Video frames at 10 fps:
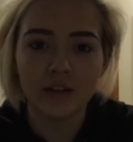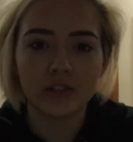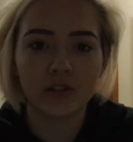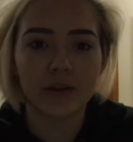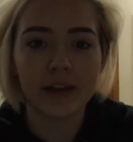
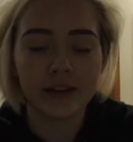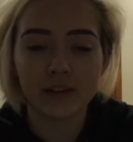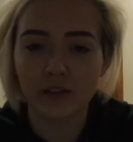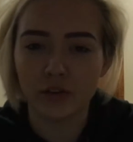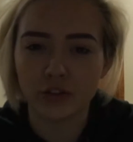So in
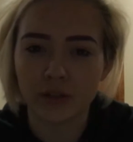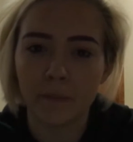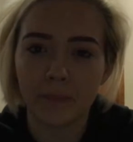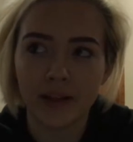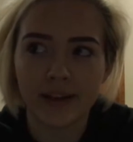conclusion,
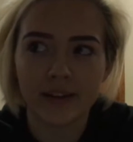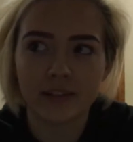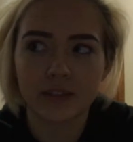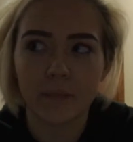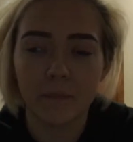
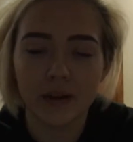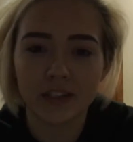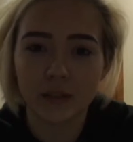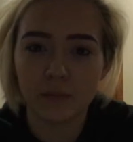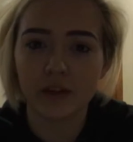planets
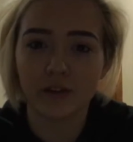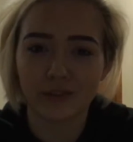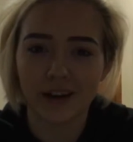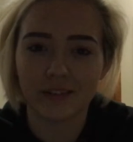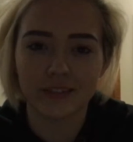must be
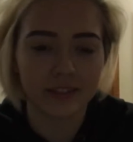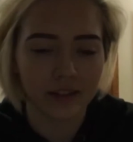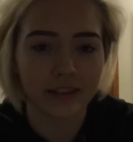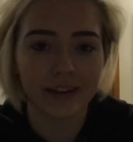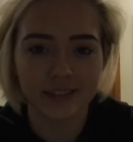around
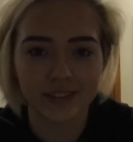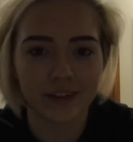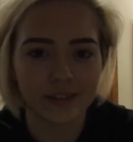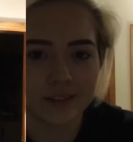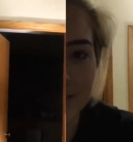sun-like stars.